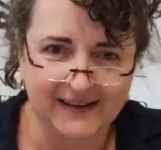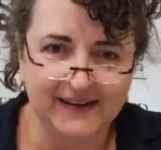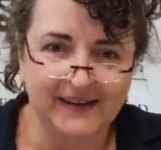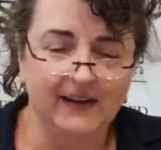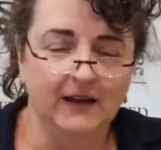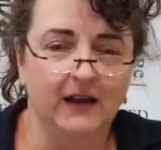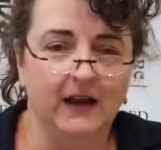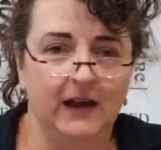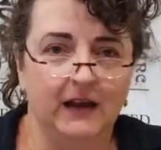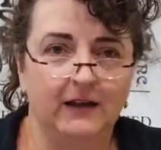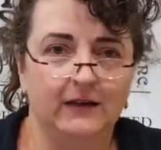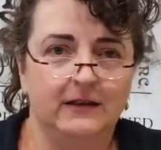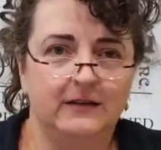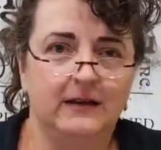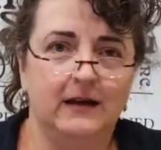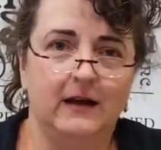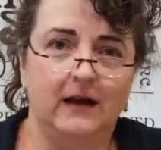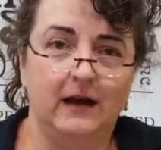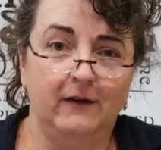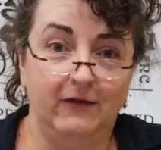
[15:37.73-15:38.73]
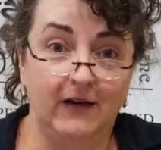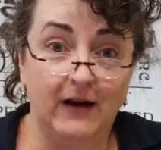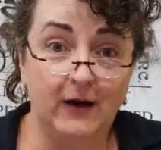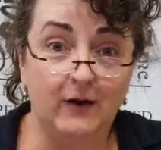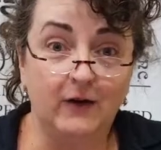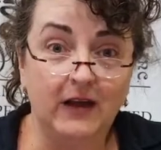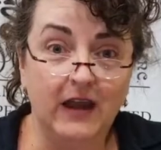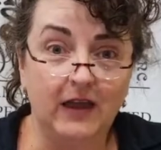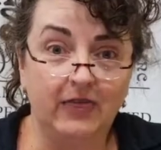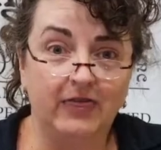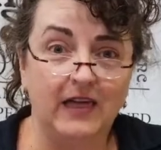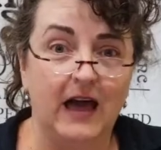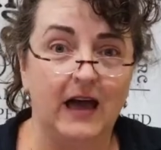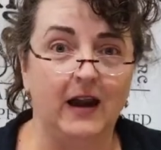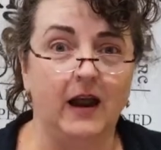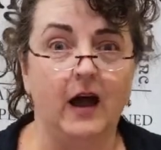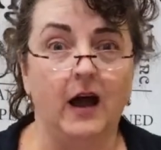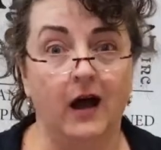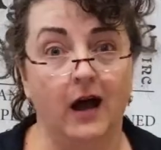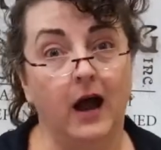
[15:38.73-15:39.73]
And uh, if I don't get
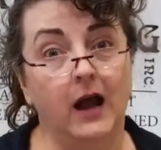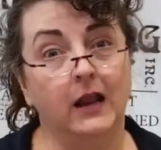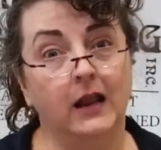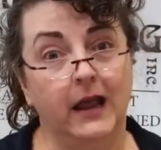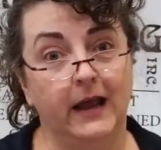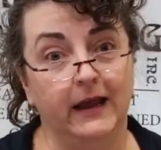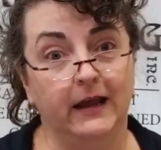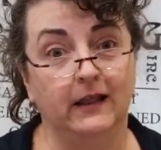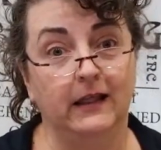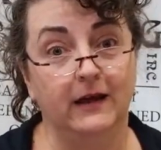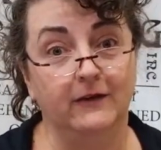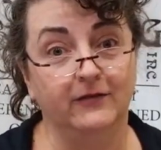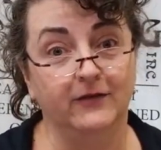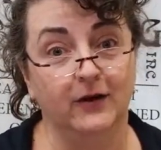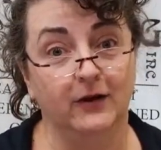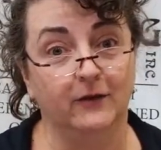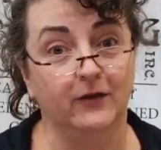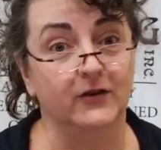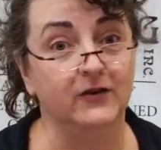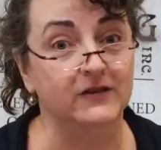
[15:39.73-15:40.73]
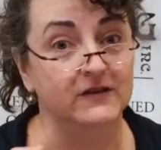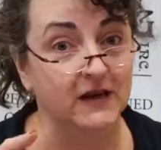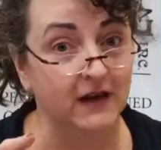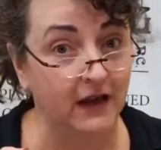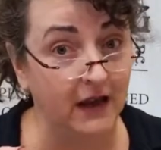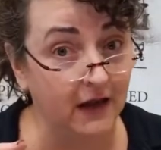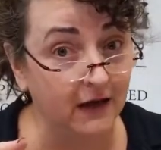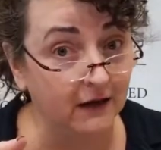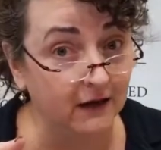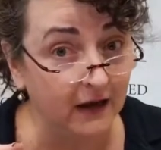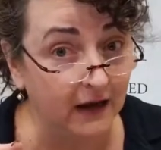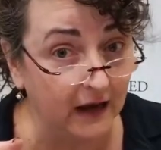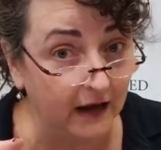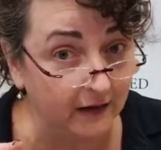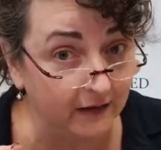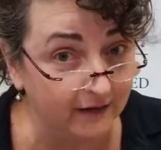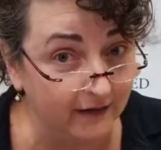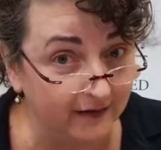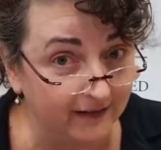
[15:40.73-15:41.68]
that, I like leftovers. Hint, hint.